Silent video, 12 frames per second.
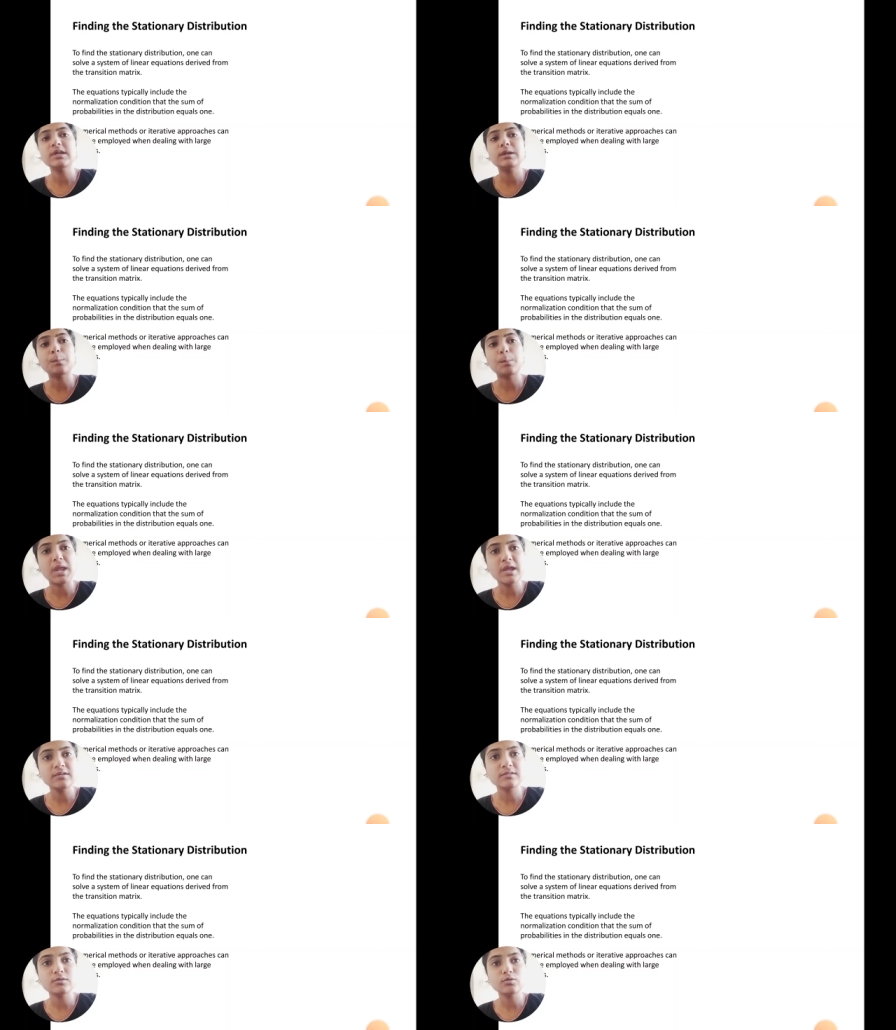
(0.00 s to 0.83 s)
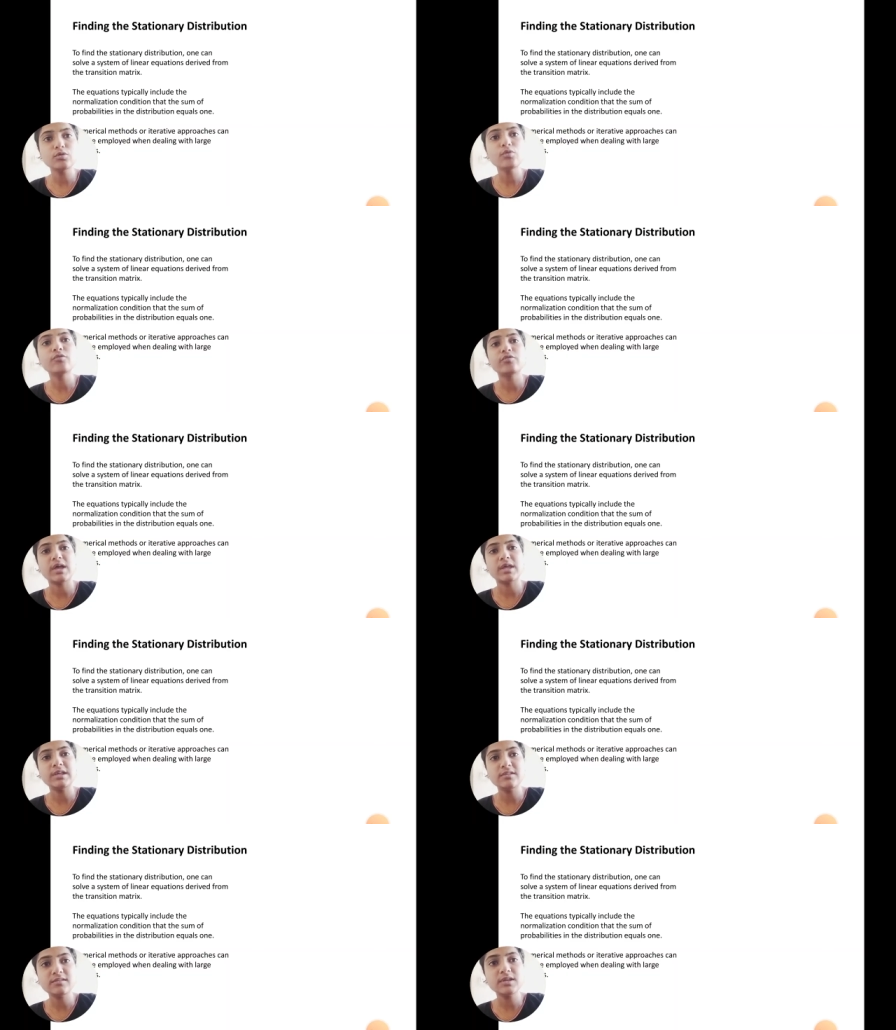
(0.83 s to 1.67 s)
It makes it
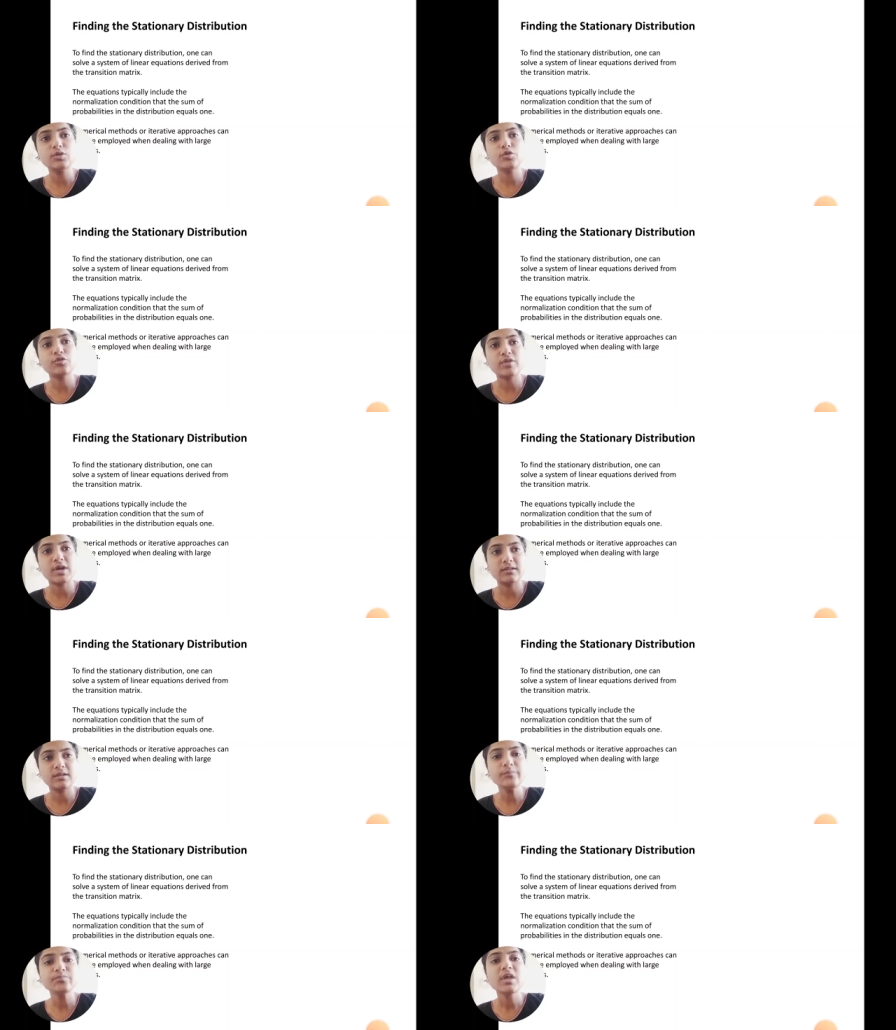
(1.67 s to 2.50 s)
easy to find the